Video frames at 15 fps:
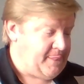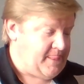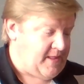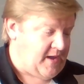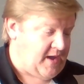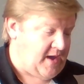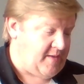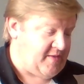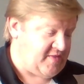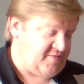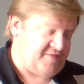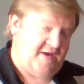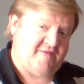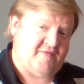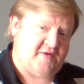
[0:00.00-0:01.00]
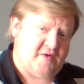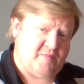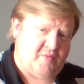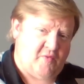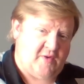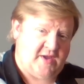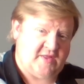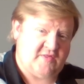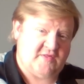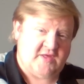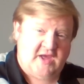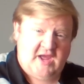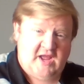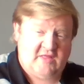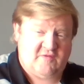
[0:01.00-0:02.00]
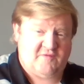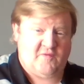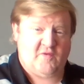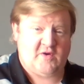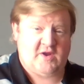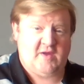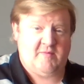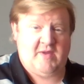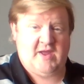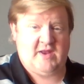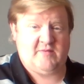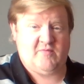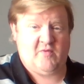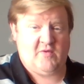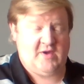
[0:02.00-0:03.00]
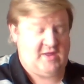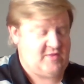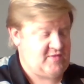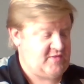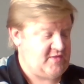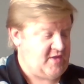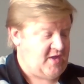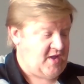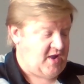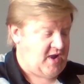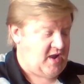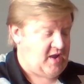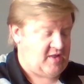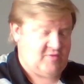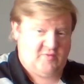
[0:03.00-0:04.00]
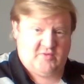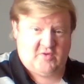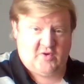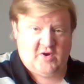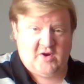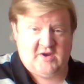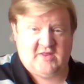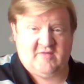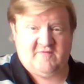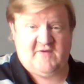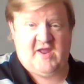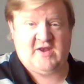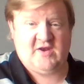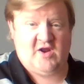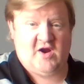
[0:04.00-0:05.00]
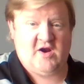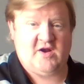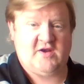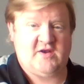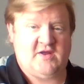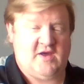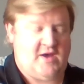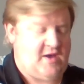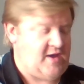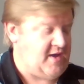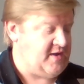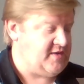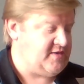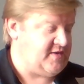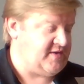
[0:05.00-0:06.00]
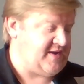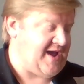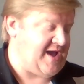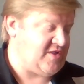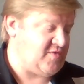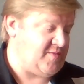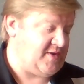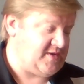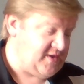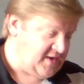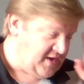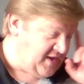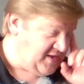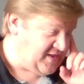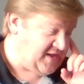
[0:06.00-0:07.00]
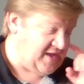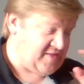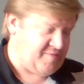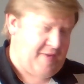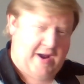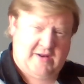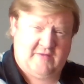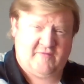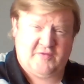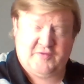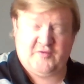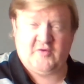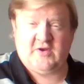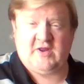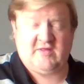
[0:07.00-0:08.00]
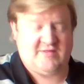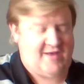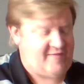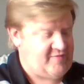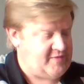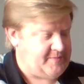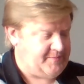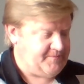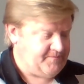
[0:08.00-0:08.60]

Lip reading: It's 500 points, it's 4 command points, that's what's earned. It's a Vanguard detachment. I think it's power level 37.